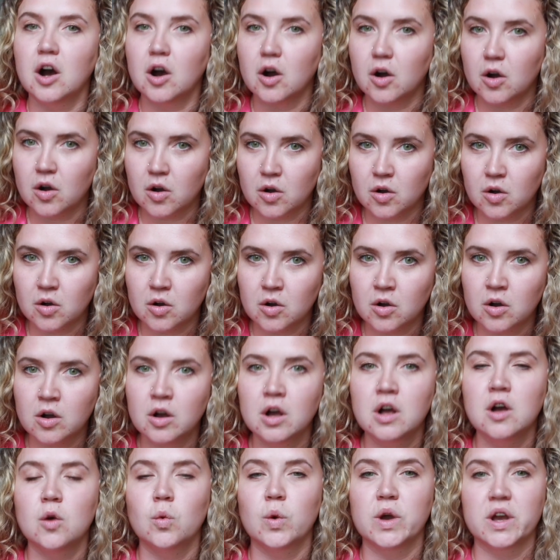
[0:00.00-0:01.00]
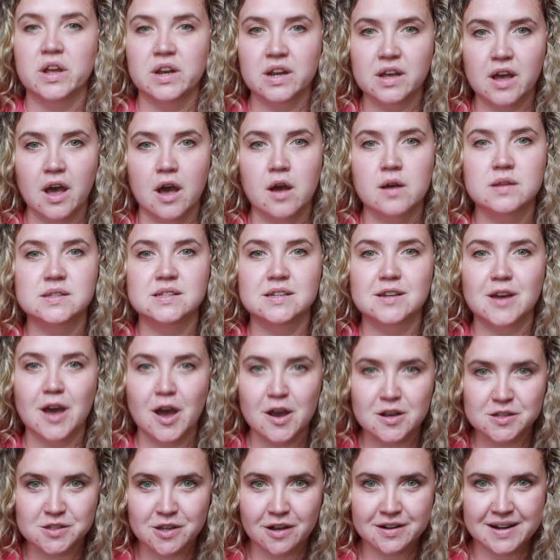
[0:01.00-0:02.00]
Or we're going to go to
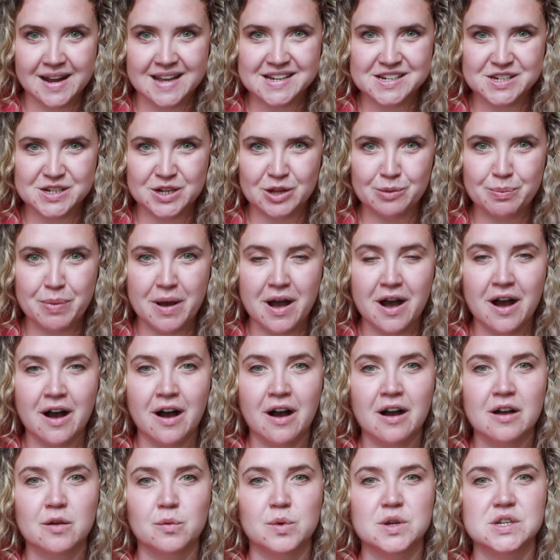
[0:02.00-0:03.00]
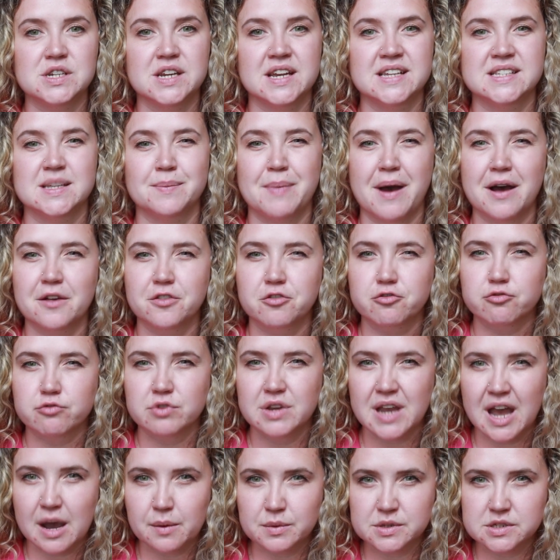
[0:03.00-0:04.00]
Koh Sok National Park, which is about
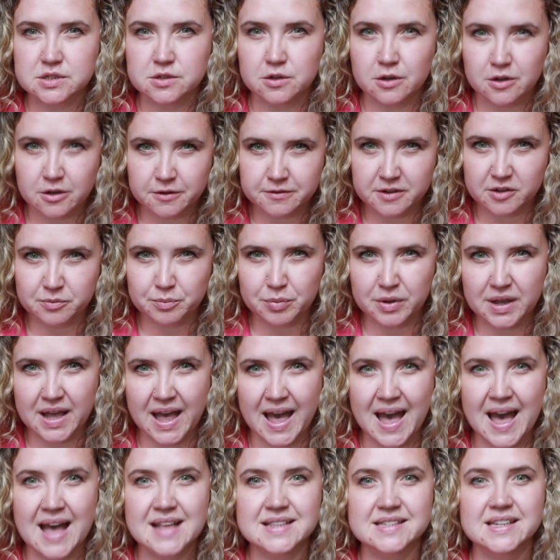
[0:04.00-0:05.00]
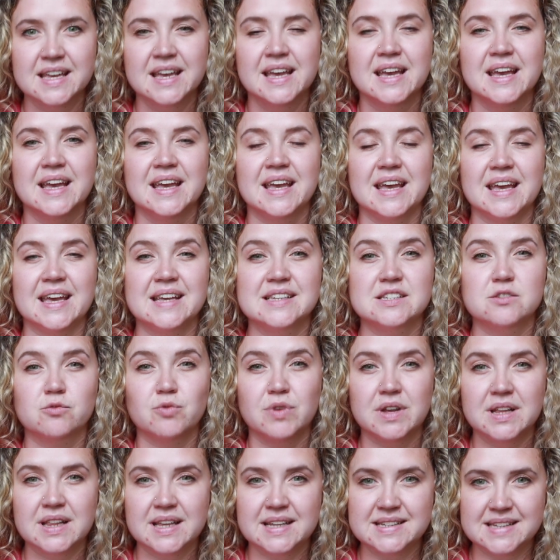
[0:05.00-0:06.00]
3 hours north of Phuket. It's
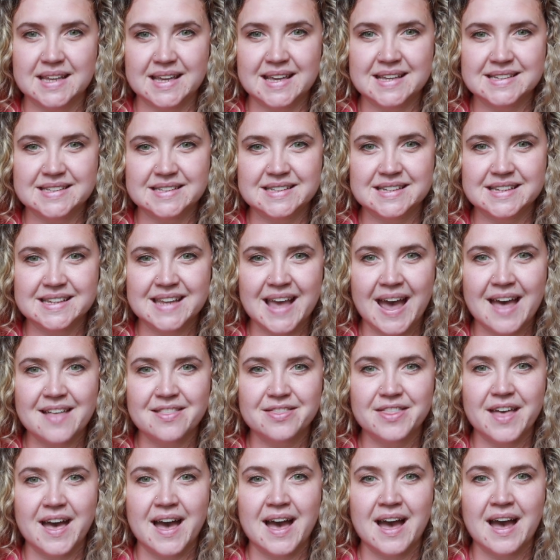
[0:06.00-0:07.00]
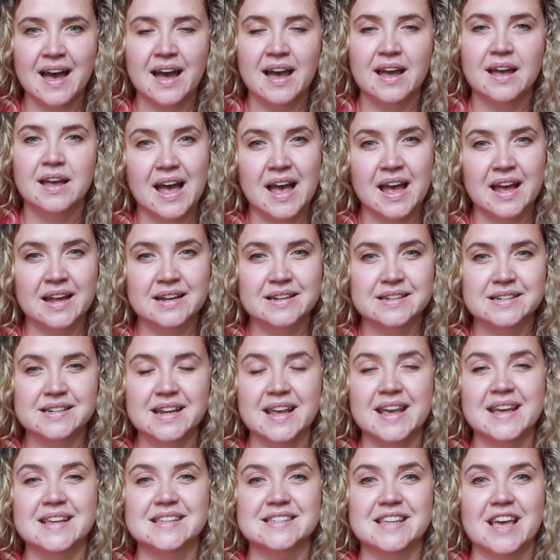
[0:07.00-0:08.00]
really easy to get there and
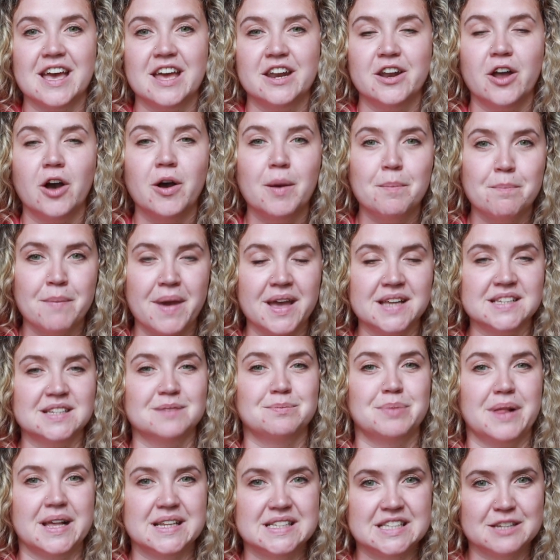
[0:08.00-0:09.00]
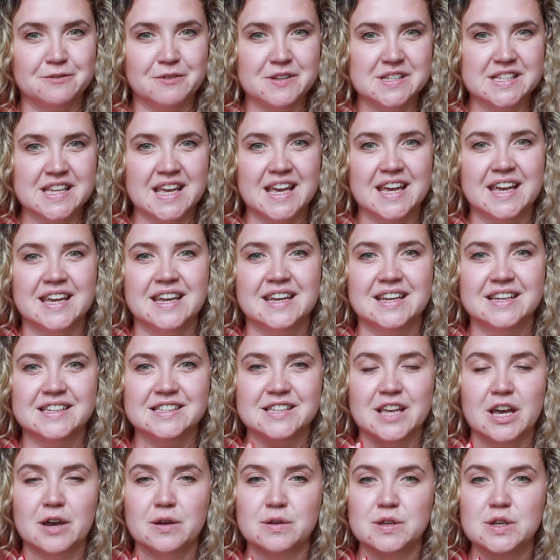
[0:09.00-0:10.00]
it's an amazing place to visit.
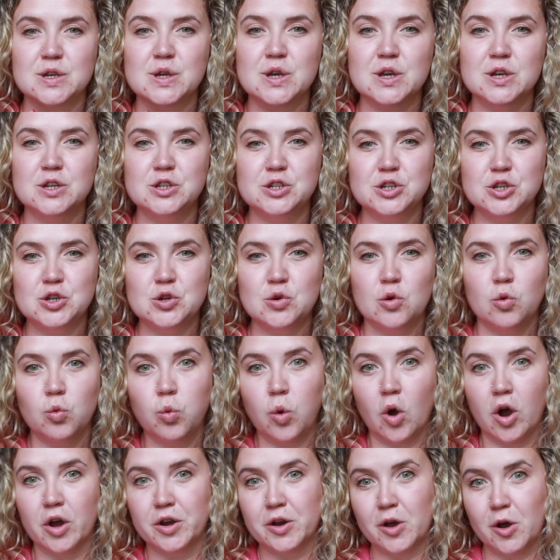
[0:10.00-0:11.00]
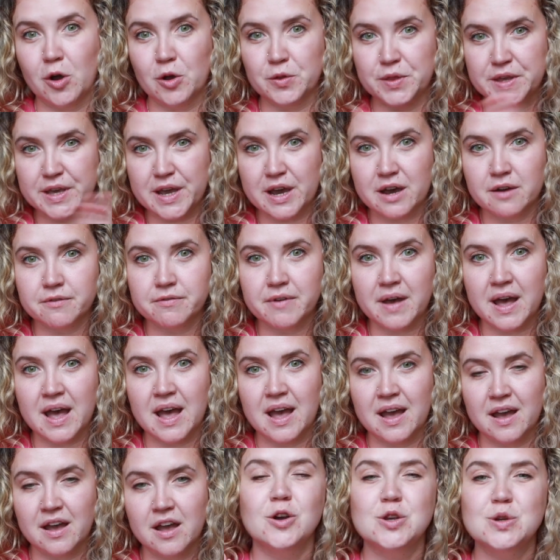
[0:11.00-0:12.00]
So you could do one or the
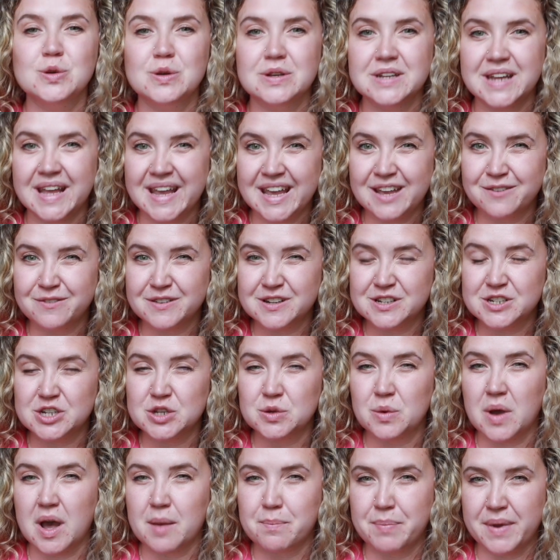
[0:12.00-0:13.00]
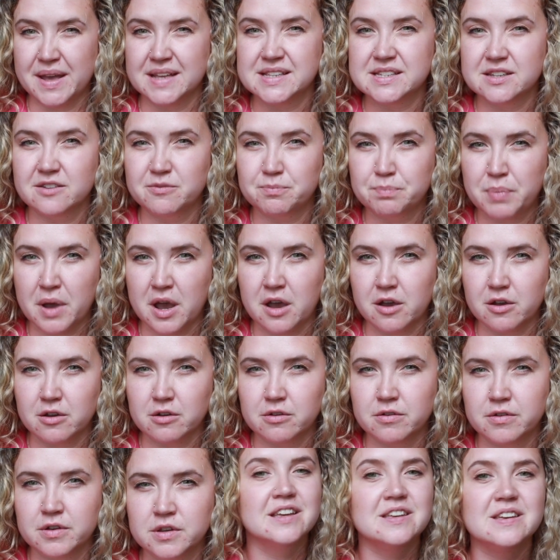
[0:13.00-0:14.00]
other, or you could even do a bit of
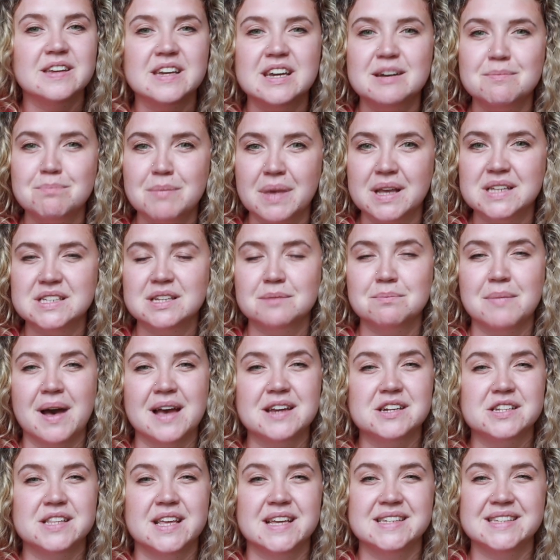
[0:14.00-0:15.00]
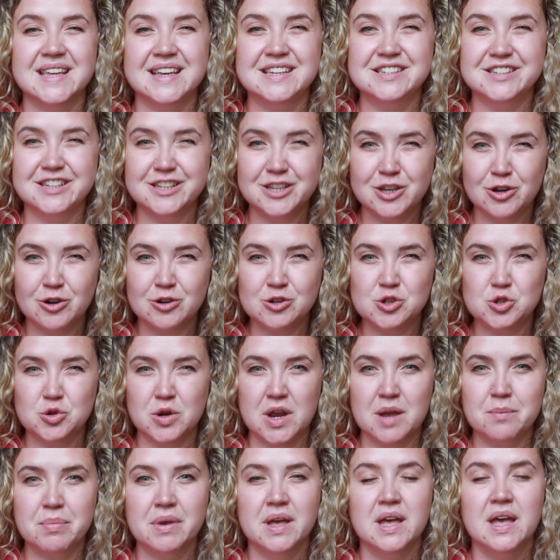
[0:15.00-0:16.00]
both. You can mix and match this, it's your
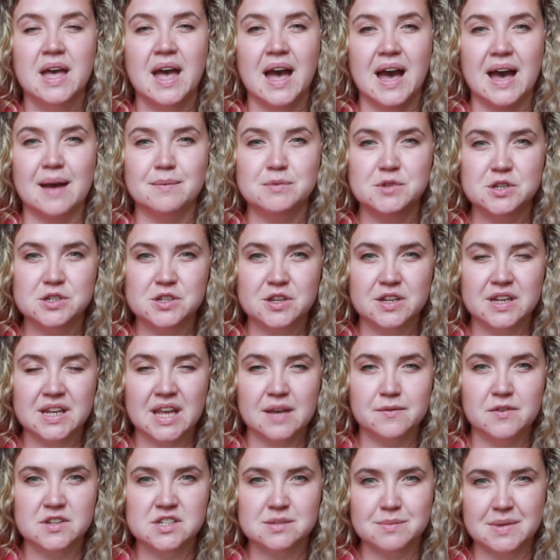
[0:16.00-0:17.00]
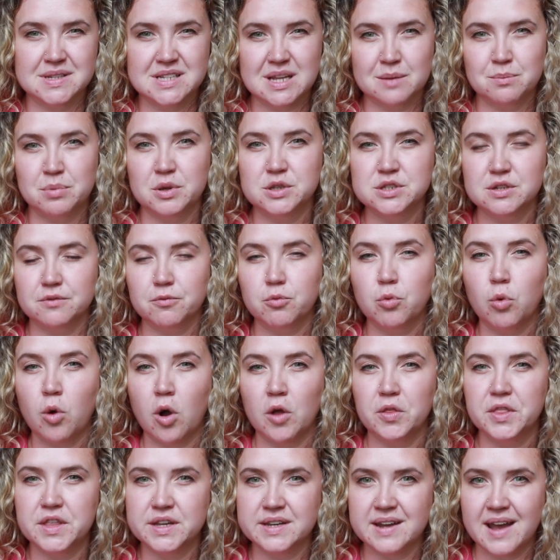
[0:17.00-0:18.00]
trip. I'm just going to give you some examples of
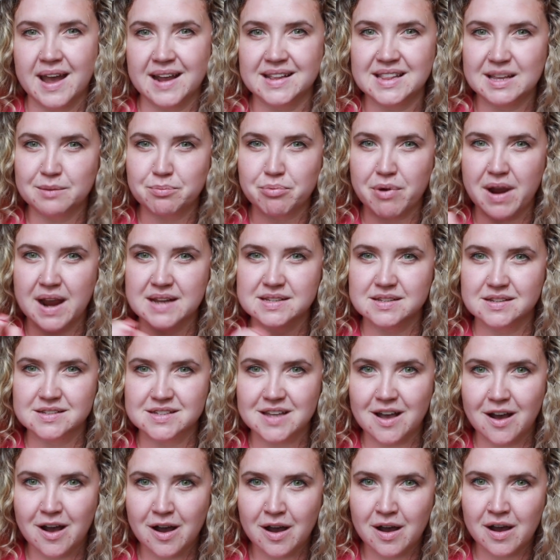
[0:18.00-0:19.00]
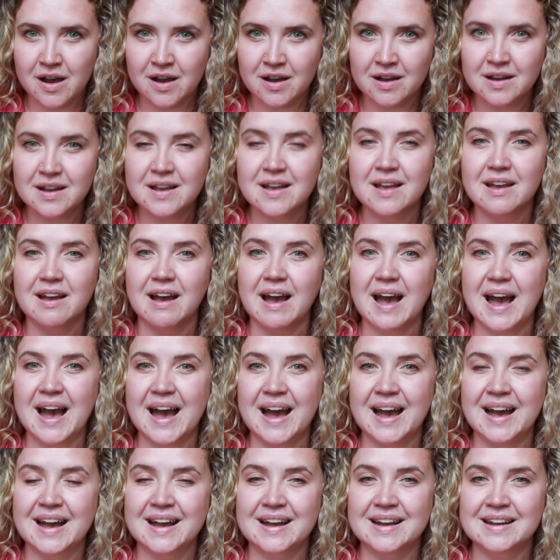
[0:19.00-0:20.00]
what the nightly prices are
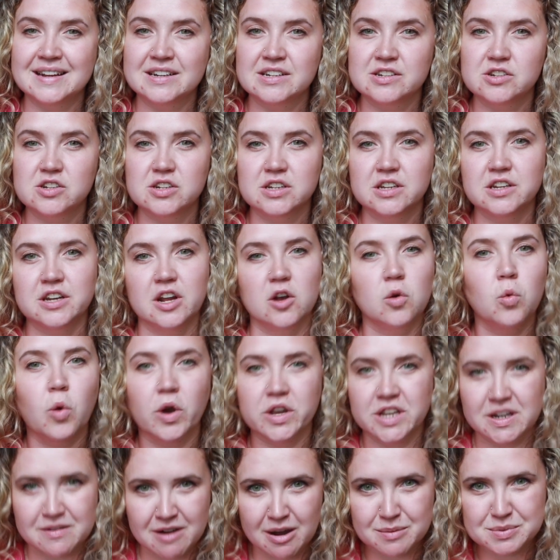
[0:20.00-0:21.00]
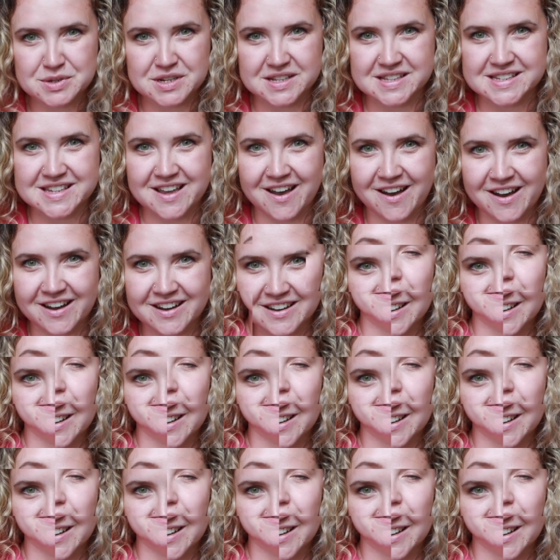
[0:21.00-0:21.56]
and what your options are.